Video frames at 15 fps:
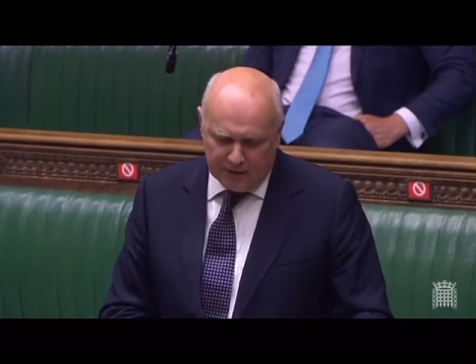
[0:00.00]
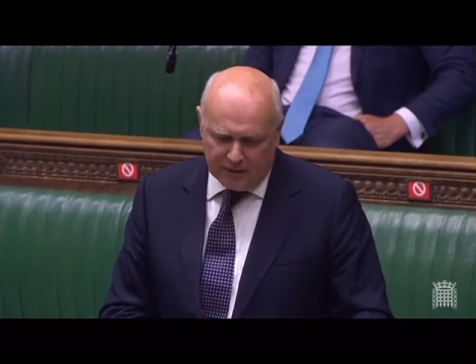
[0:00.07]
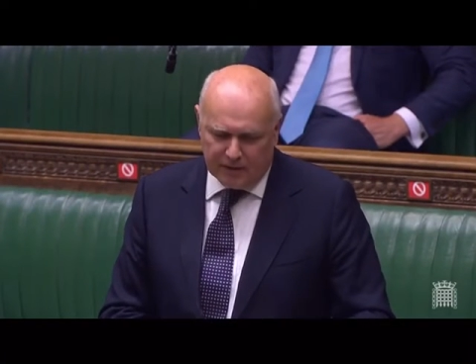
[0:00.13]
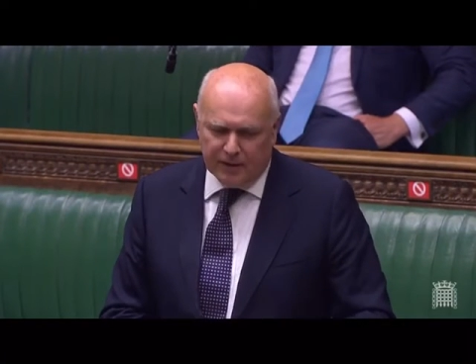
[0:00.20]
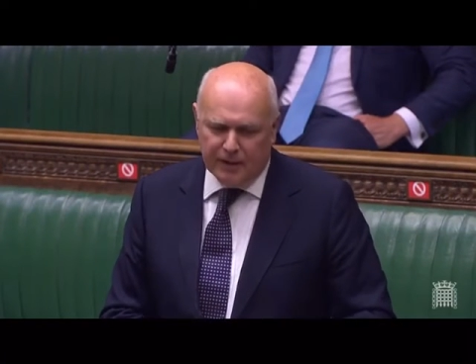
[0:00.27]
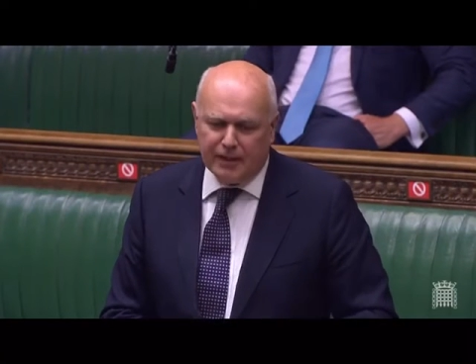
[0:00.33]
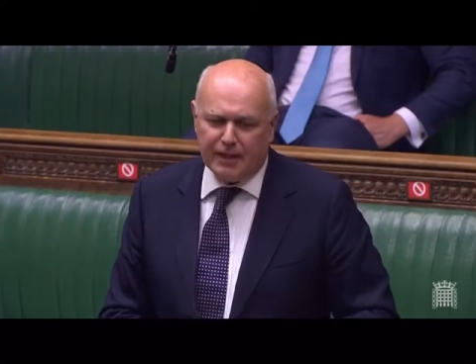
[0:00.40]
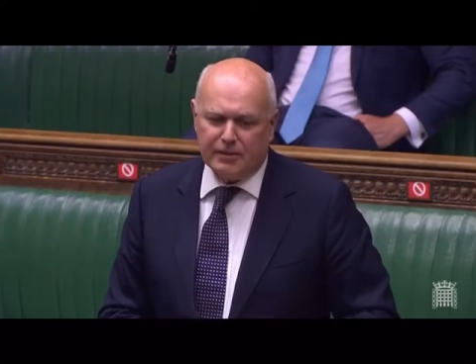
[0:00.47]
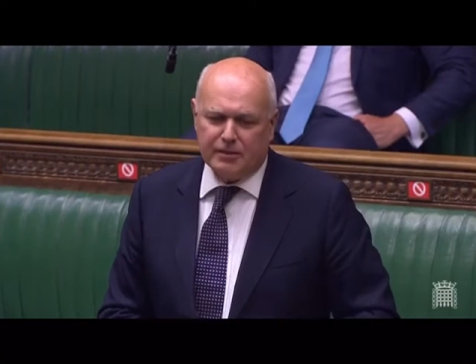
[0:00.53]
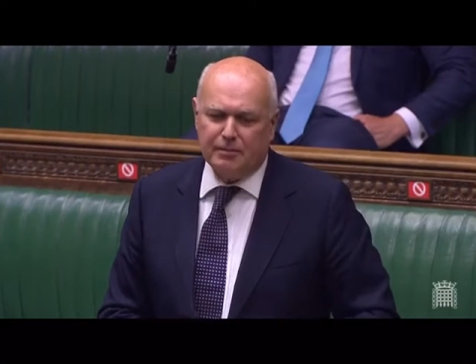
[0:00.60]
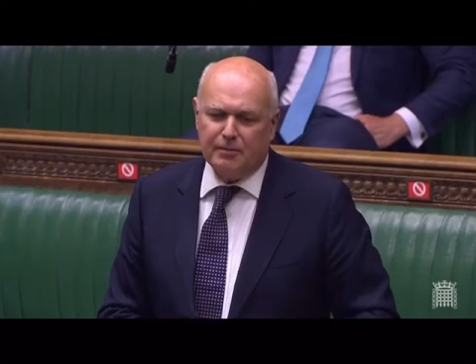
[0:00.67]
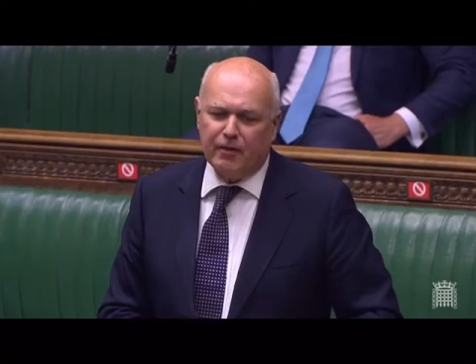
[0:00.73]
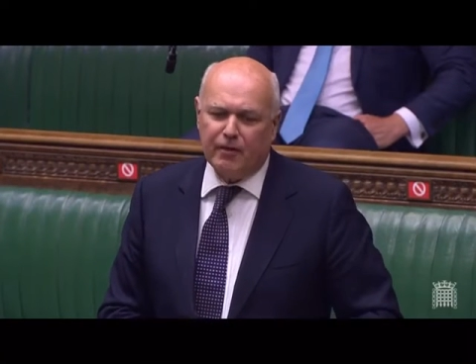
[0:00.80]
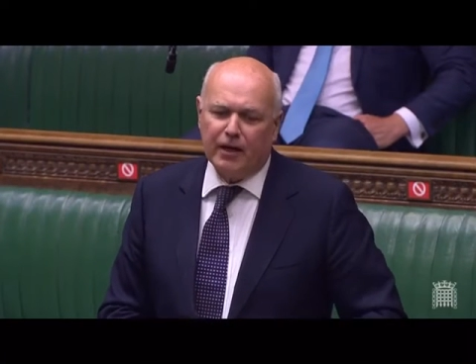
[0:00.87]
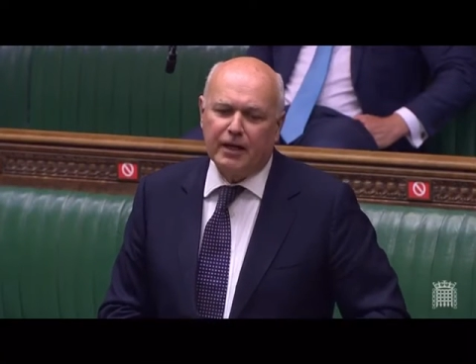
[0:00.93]
that he has to
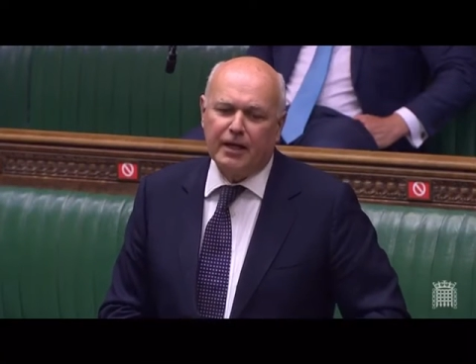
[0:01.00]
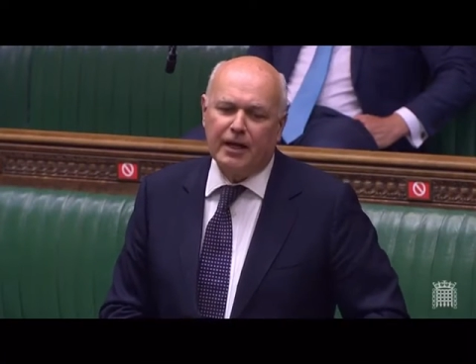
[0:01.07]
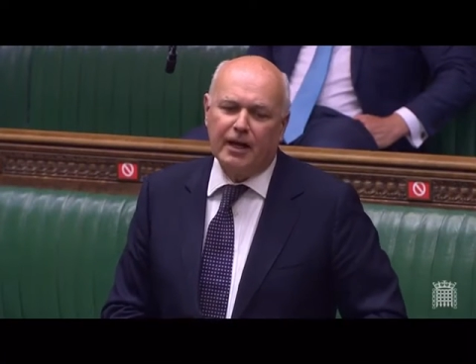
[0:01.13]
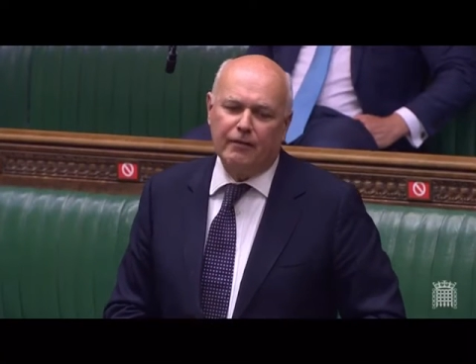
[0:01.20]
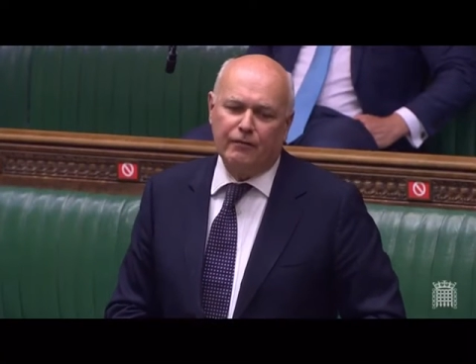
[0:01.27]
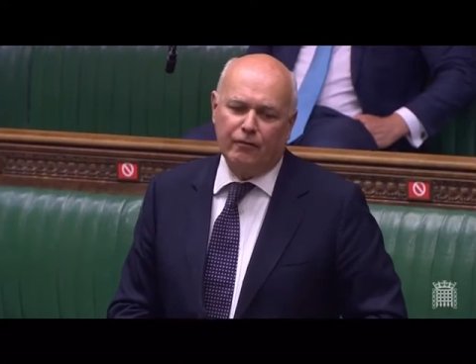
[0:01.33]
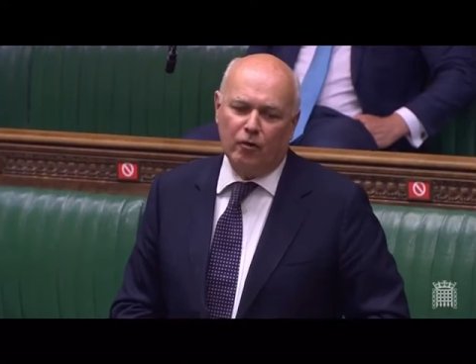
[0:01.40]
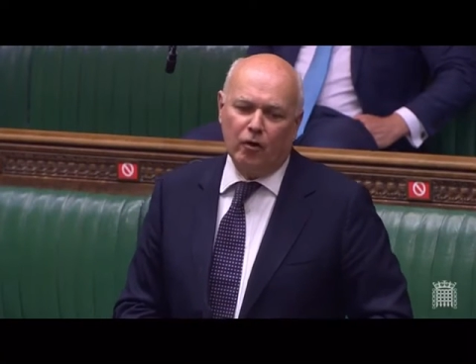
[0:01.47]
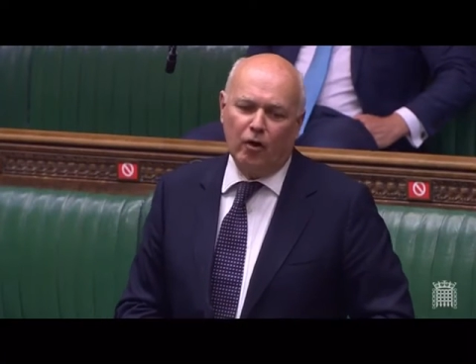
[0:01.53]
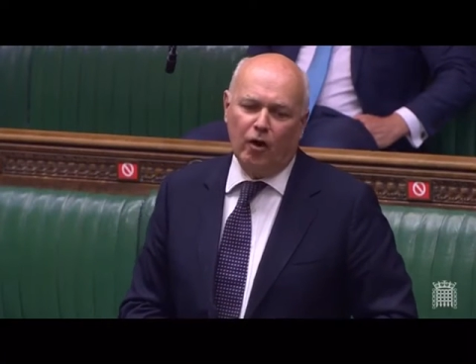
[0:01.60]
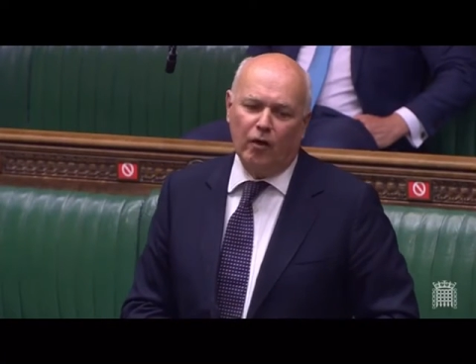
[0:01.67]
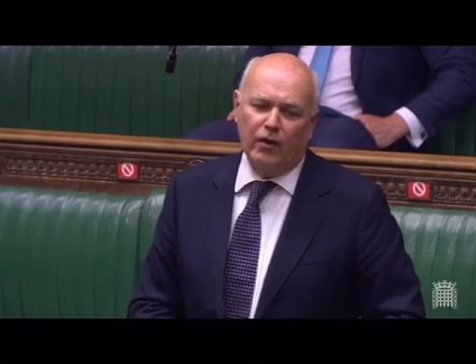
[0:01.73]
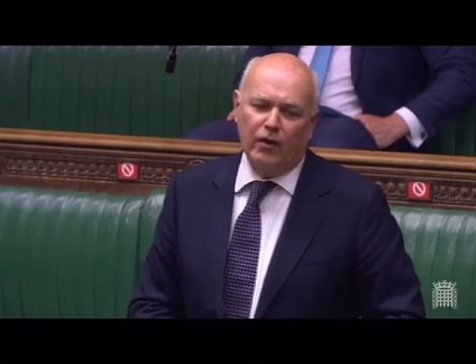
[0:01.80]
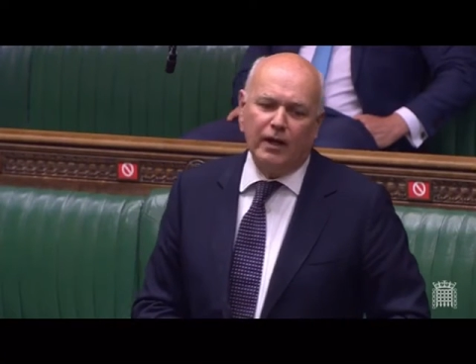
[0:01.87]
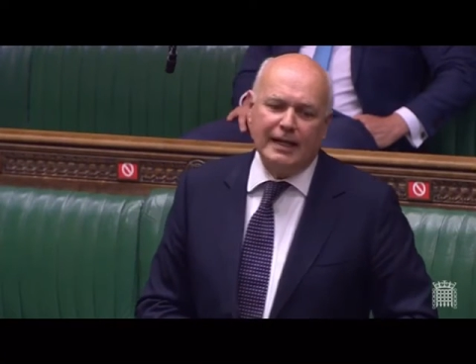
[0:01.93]
be very careful
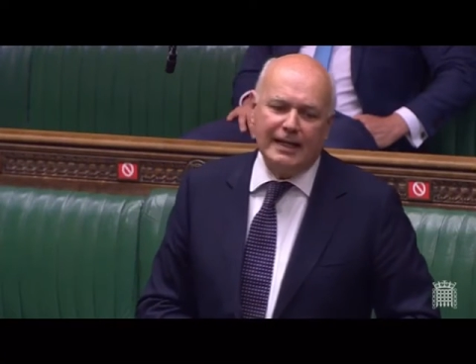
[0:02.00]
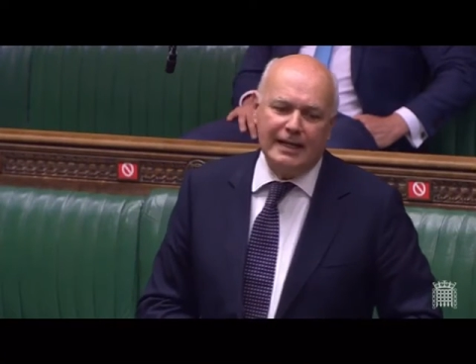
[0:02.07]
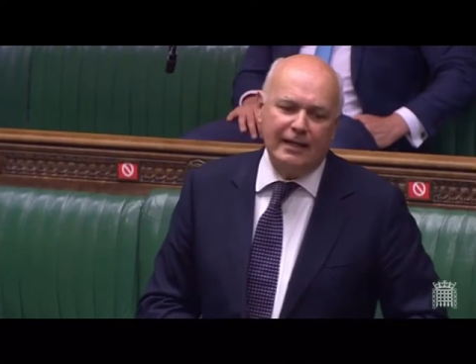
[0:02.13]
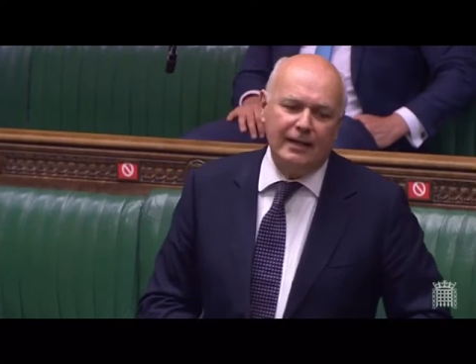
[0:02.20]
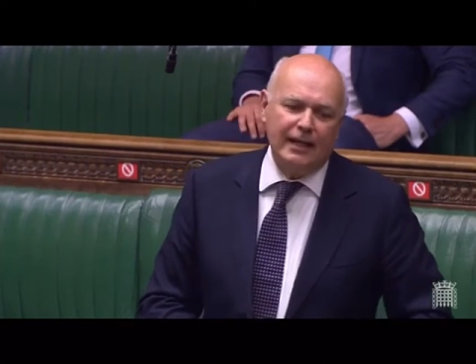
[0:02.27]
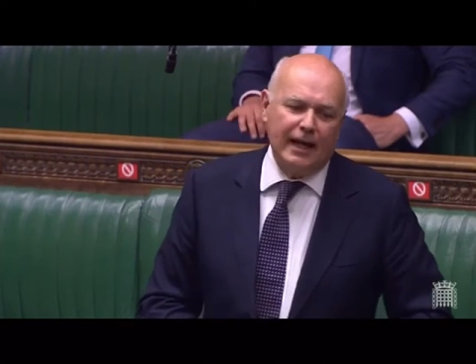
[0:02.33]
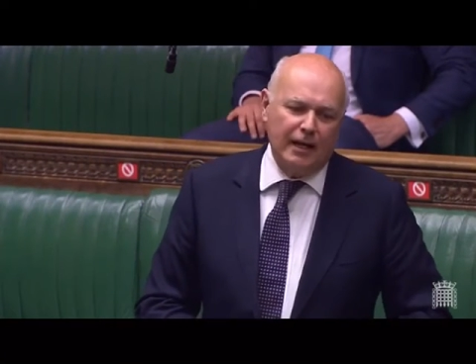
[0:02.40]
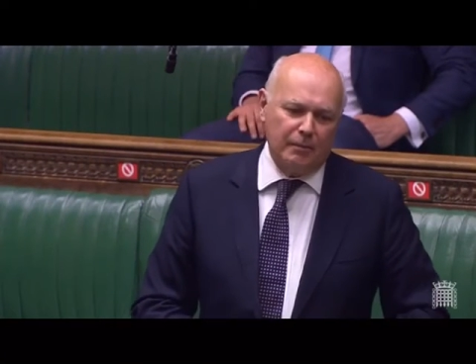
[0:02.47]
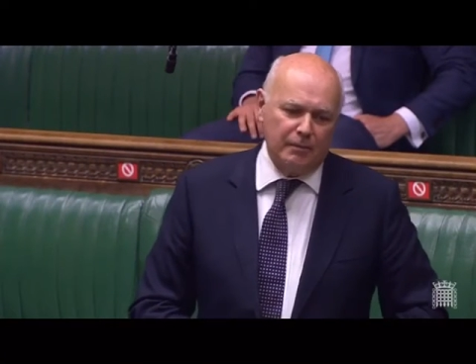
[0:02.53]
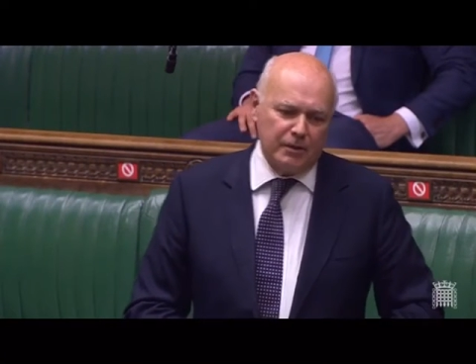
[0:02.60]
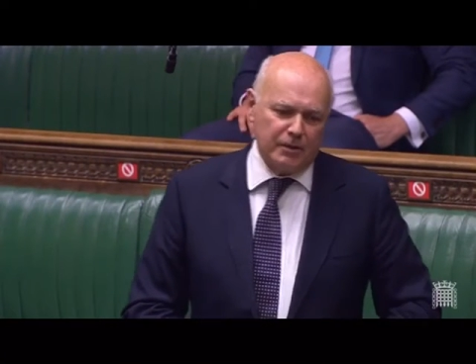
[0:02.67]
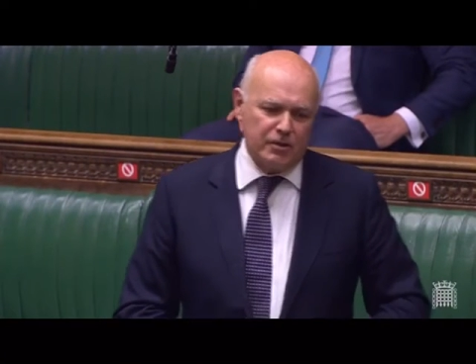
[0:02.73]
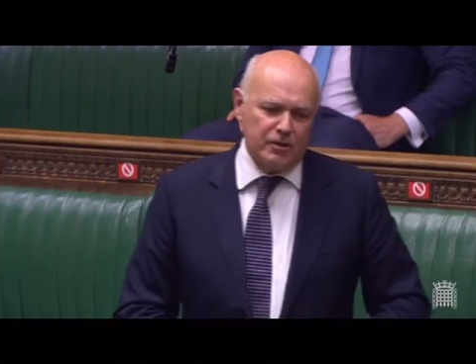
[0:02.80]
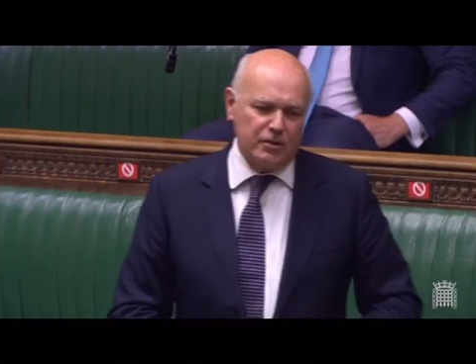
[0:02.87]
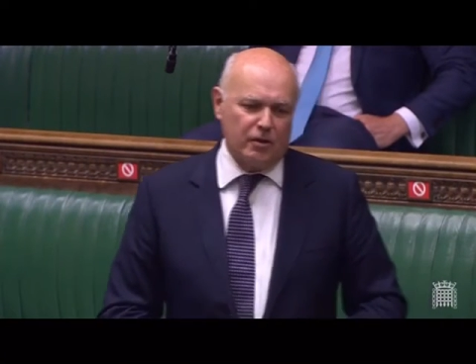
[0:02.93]
on the legal
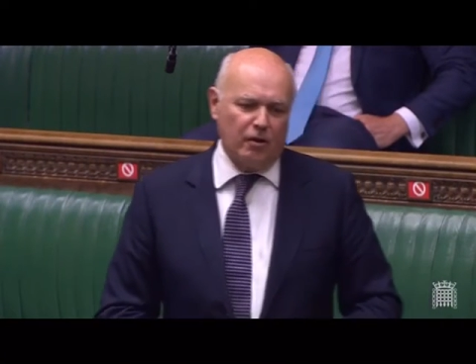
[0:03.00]
elements